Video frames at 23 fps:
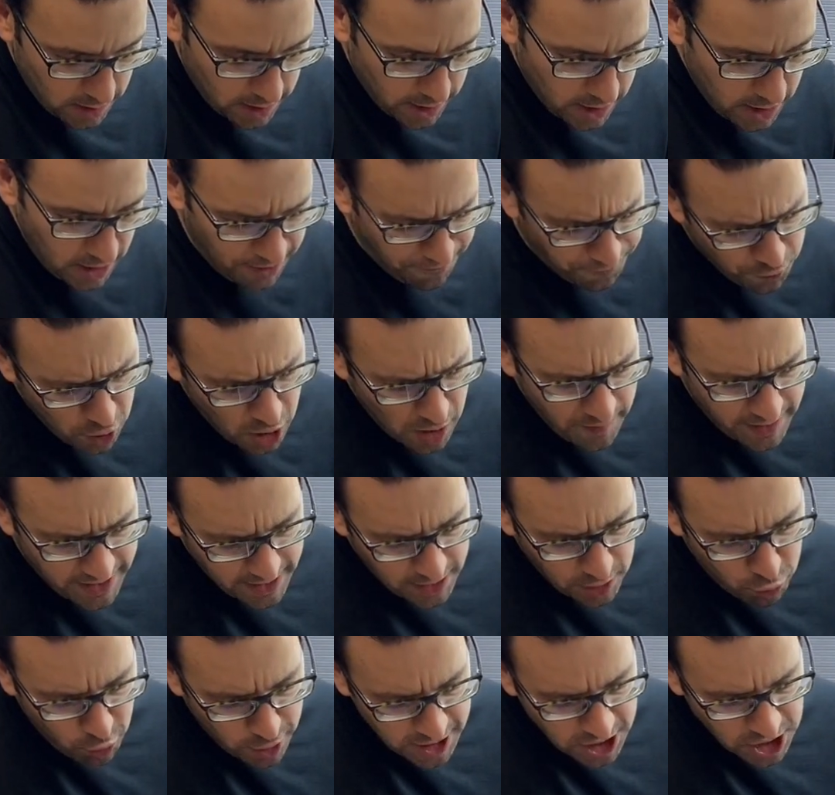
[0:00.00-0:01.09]
If you have any
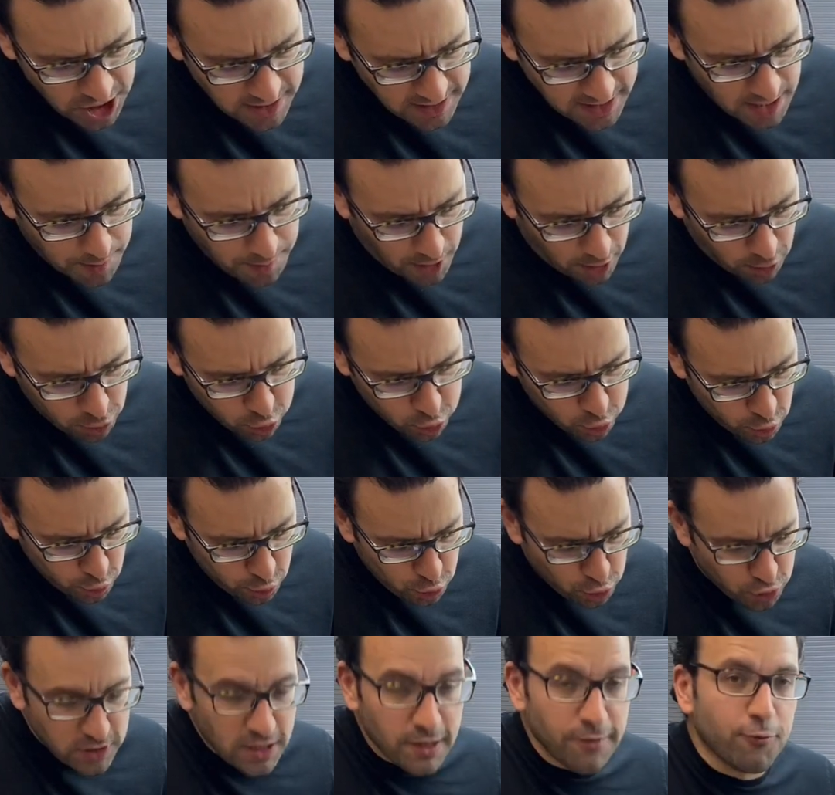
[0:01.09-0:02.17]
questions about tools,
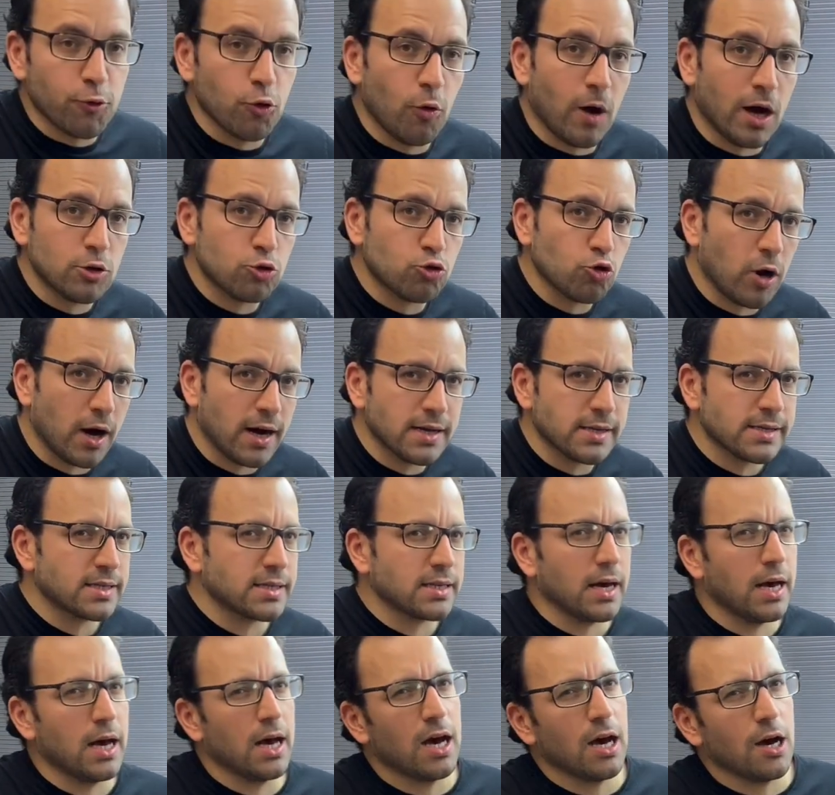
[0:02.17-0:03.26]
if you want to ask
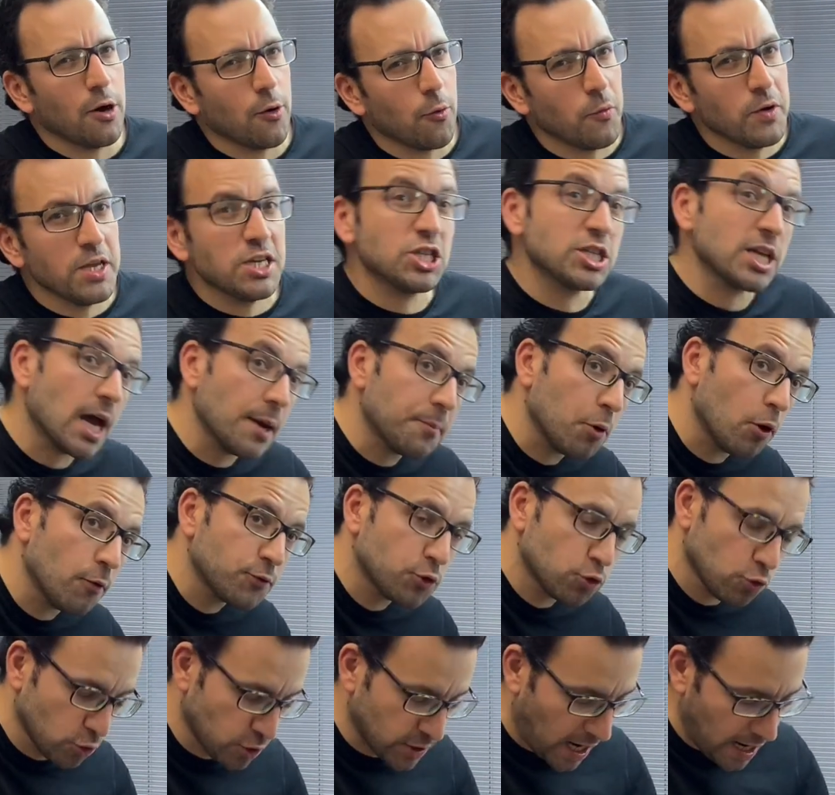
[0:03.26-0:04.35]
which type of
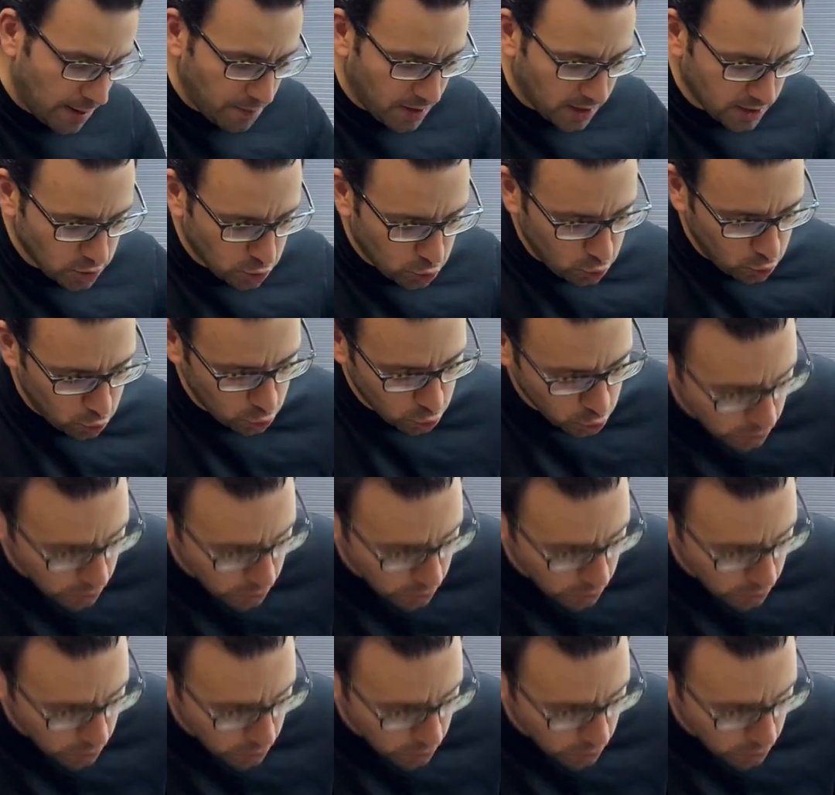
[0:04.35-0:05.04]
tools I must use,